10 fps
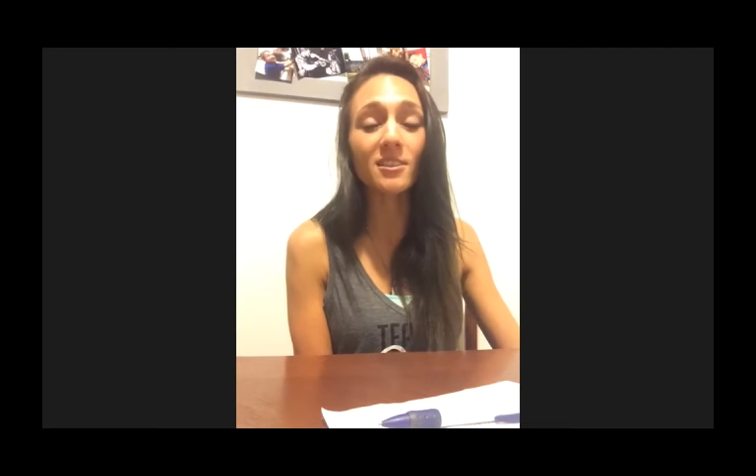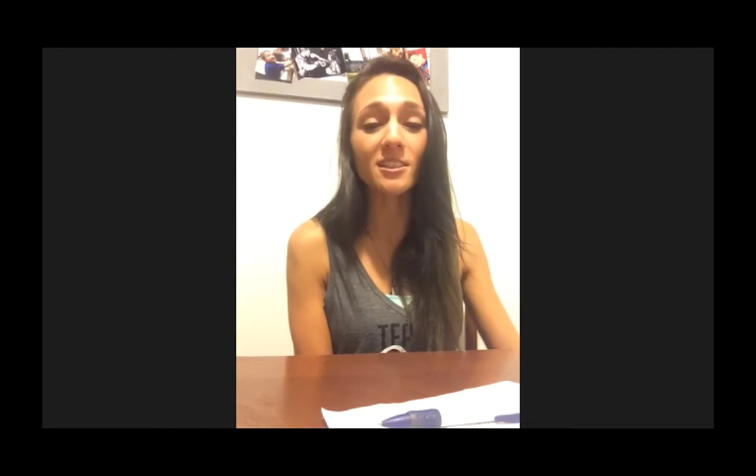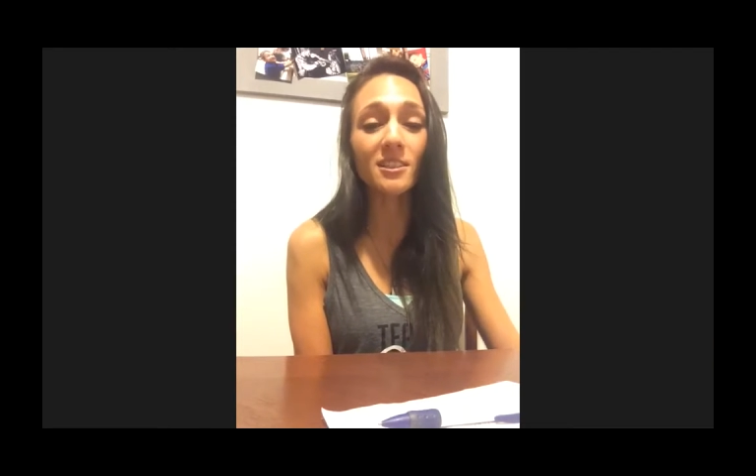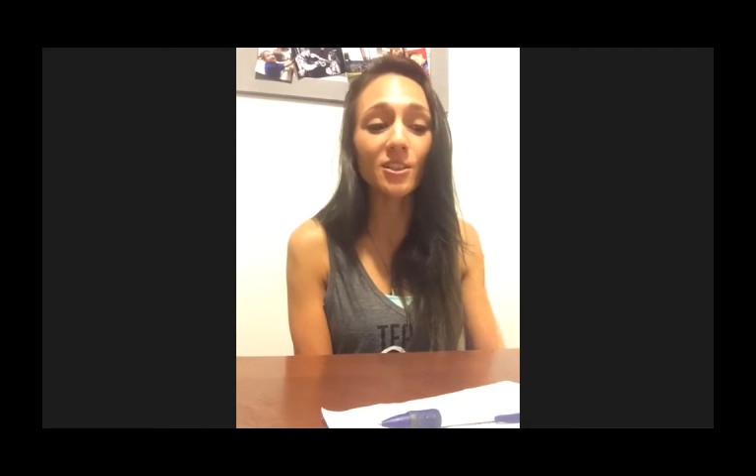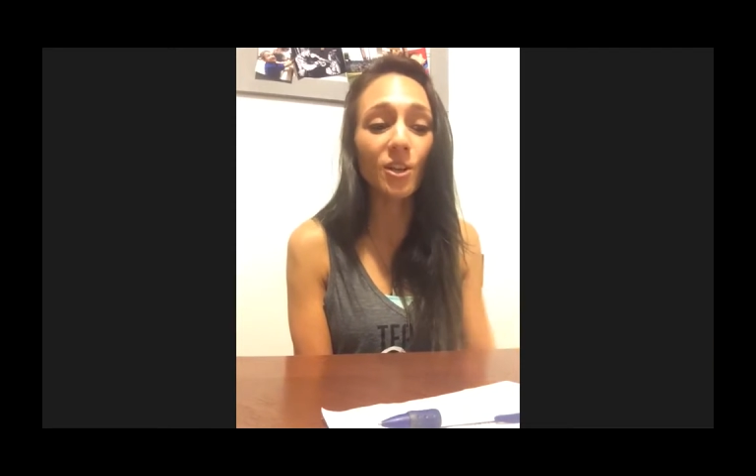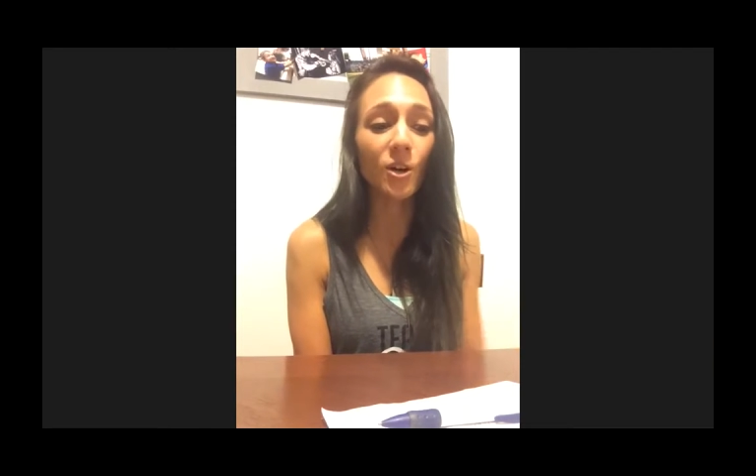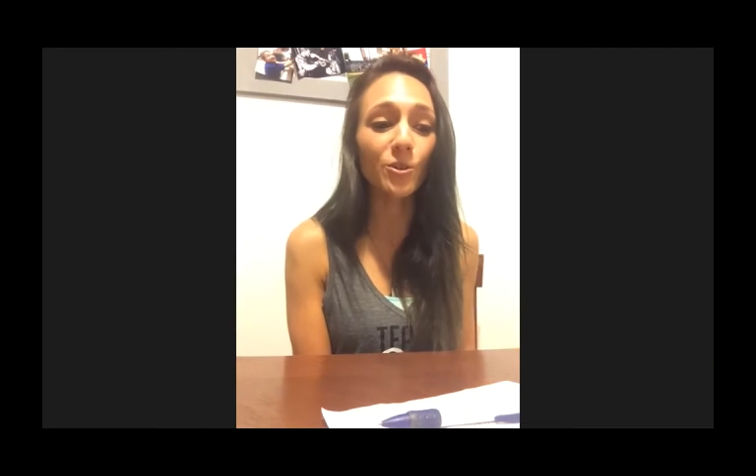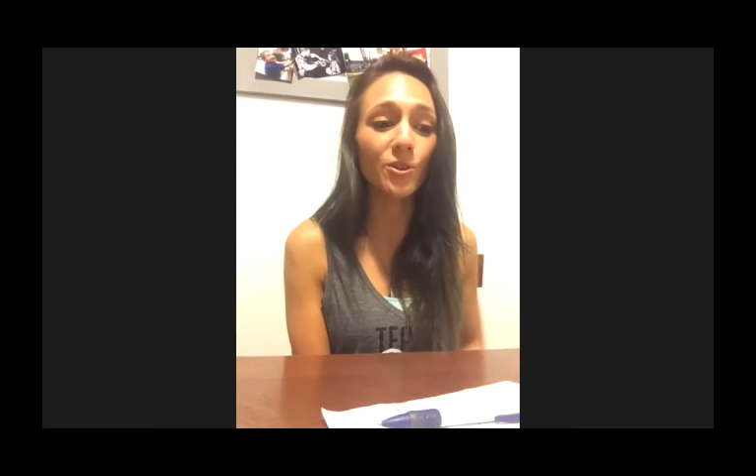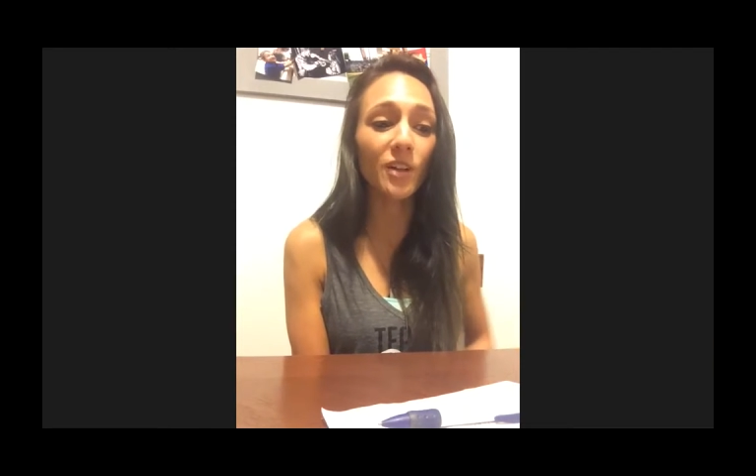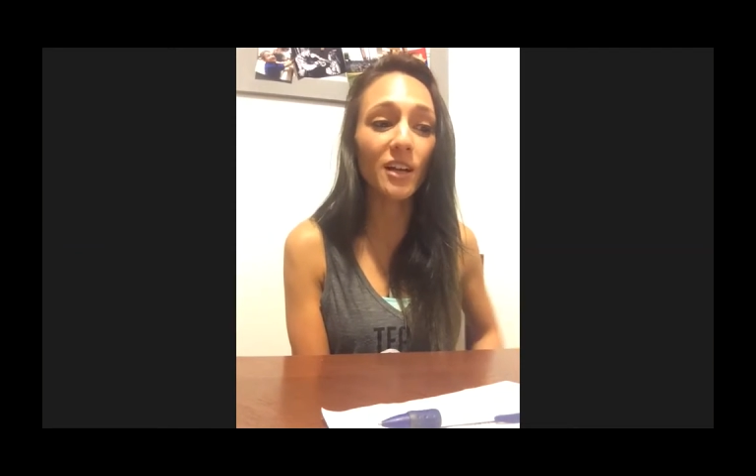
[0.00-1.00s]
you know,
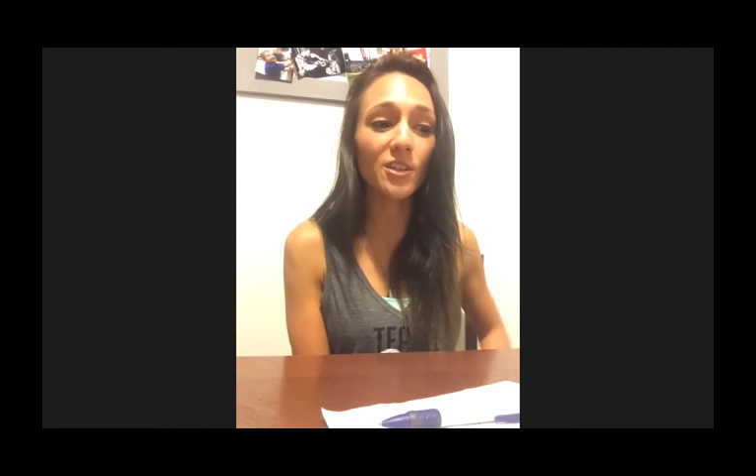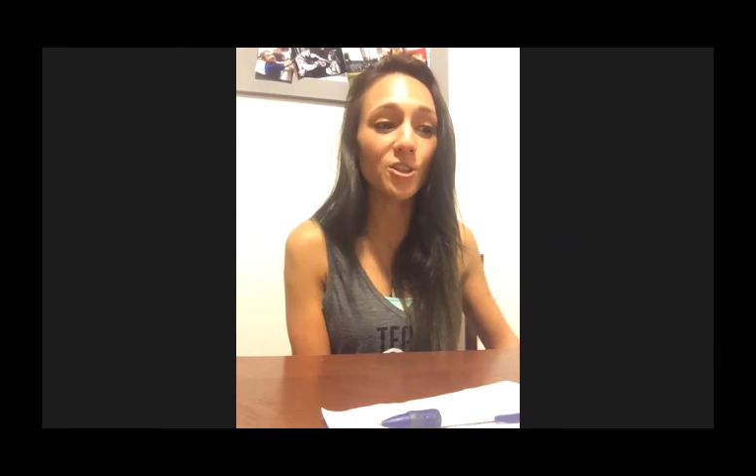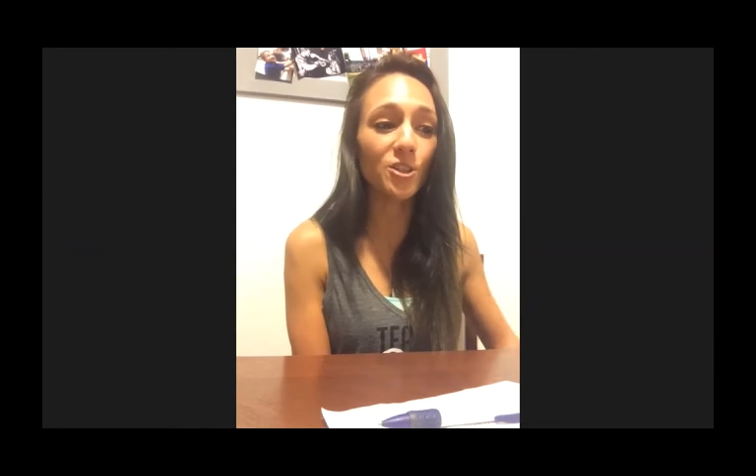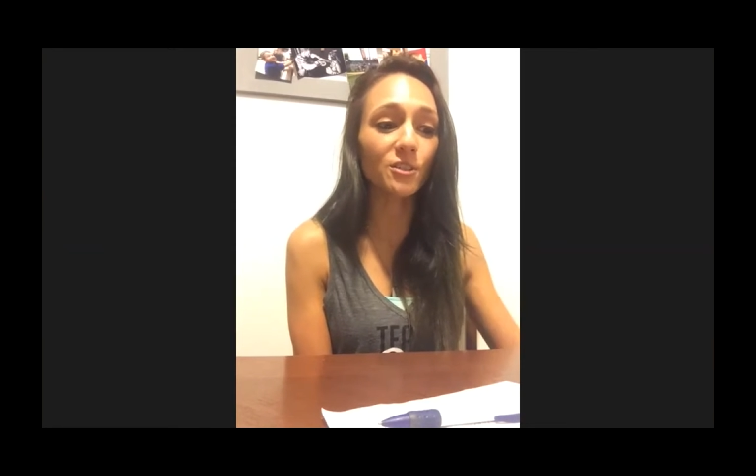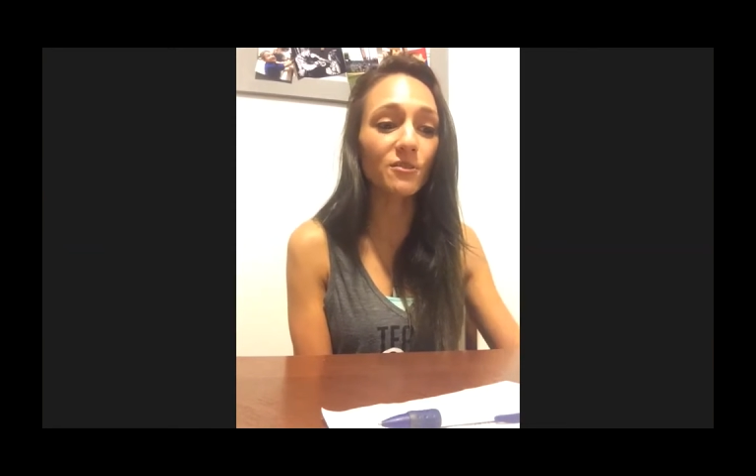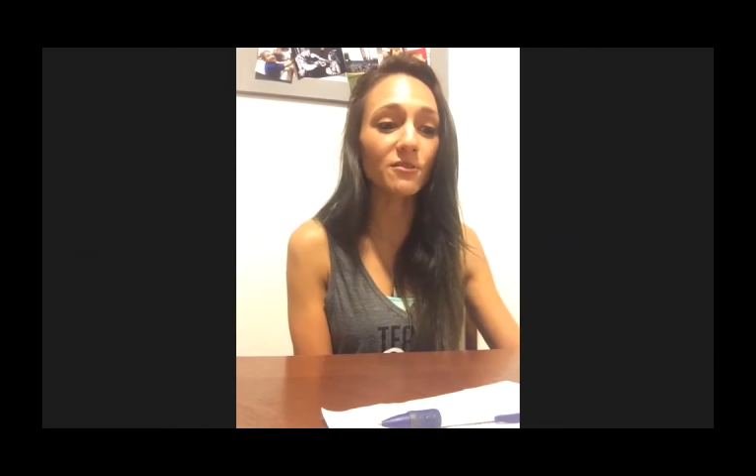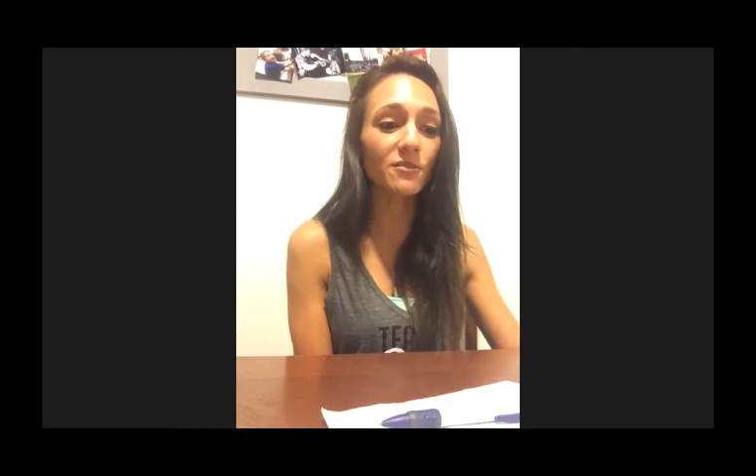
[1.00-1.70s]
utilize your